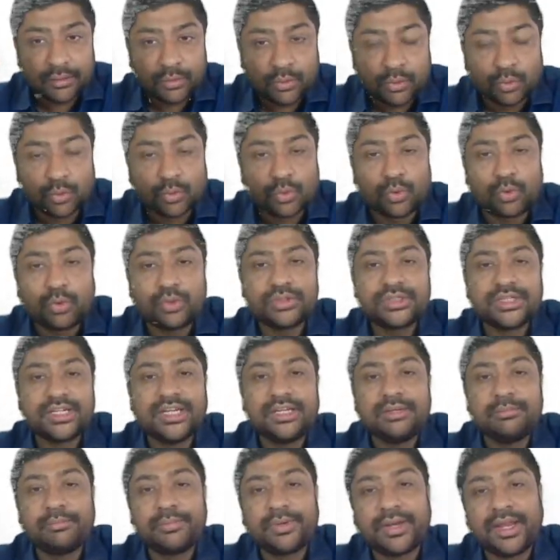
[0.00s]
glucose
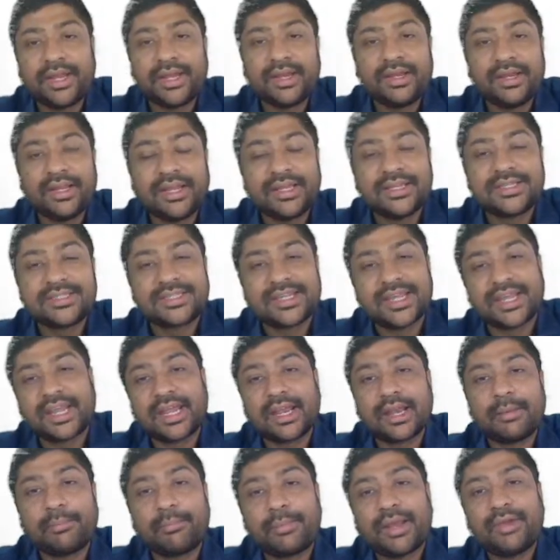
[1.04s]
in brain is
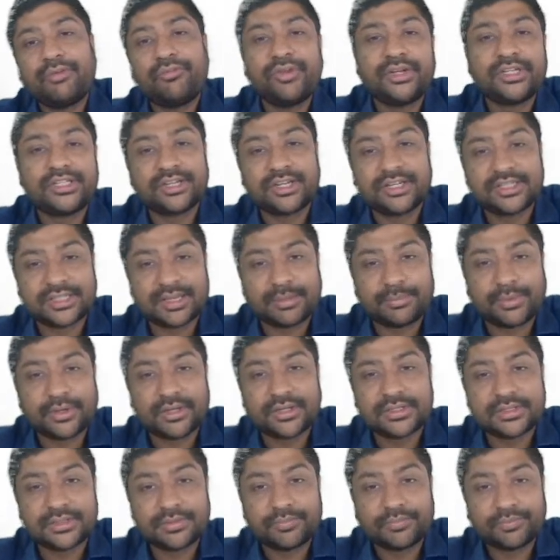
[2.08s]
taken up by which
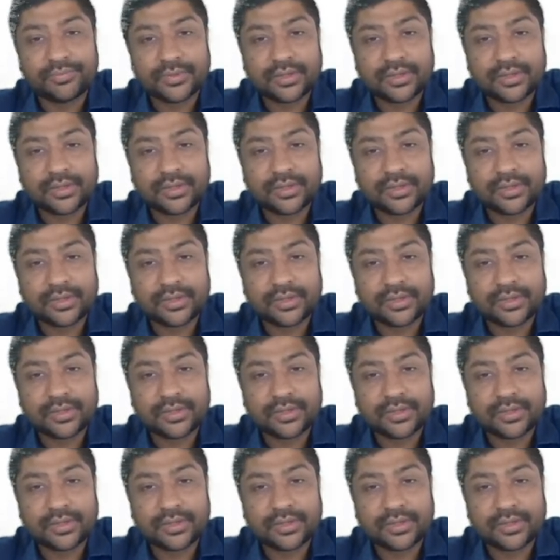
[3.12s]
receptors?